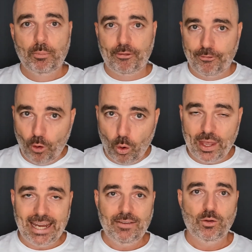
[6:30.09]
before
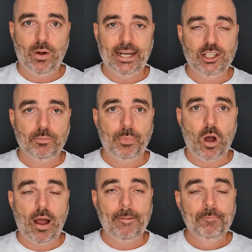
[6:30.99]
they're even ready to
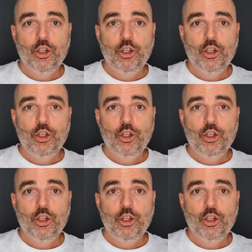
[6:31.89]
buy,